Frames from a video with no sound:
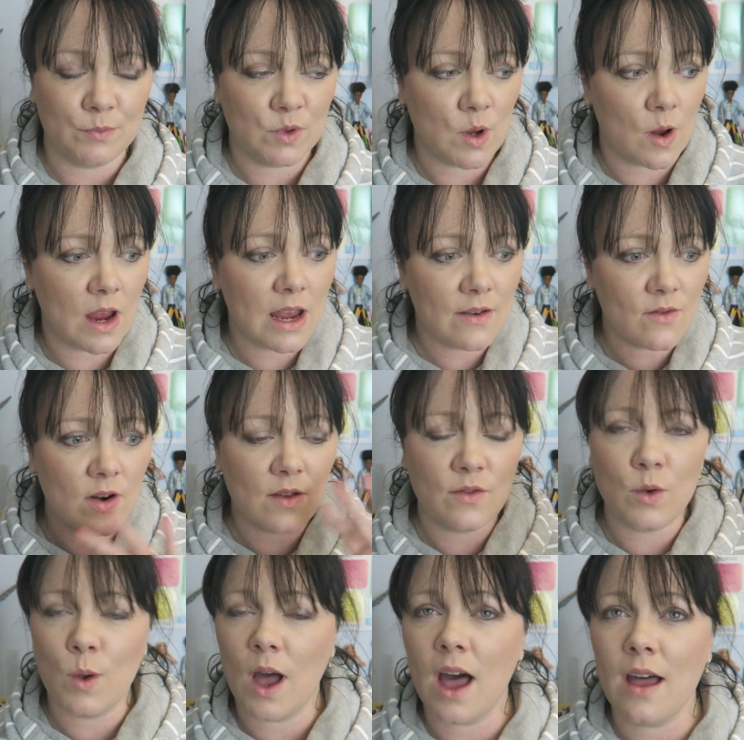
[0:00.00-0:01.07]
So even if
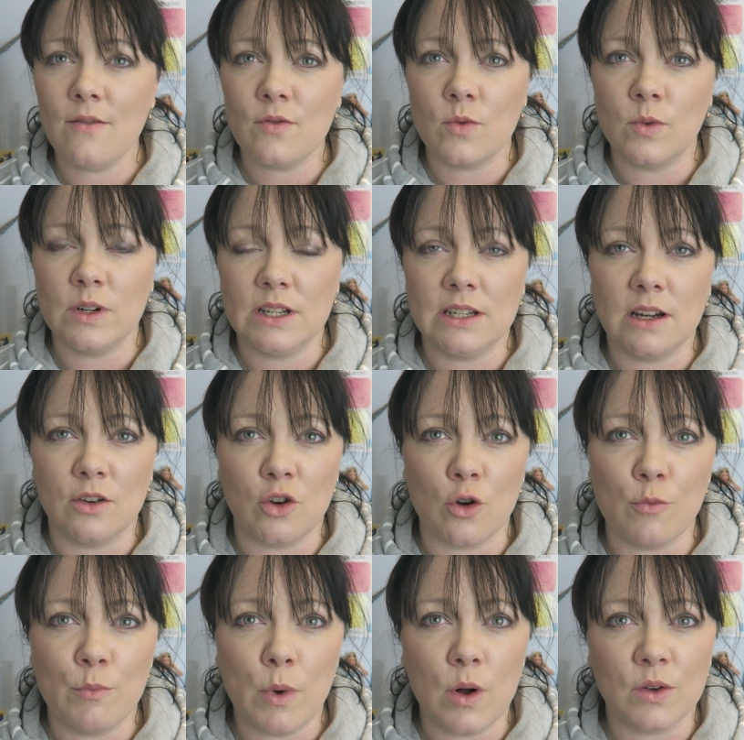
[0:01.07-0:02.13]
you have already done
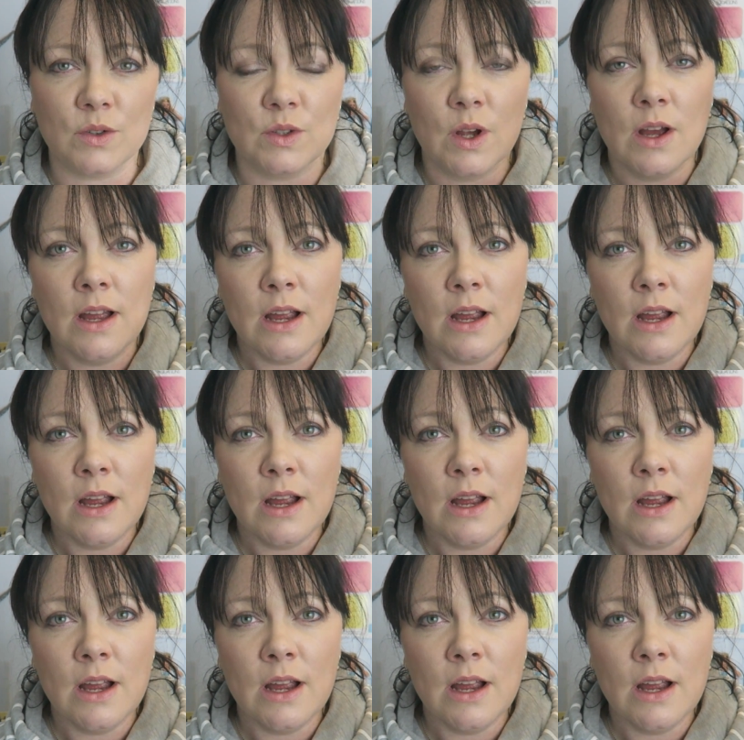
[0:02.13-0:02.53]
your mocks,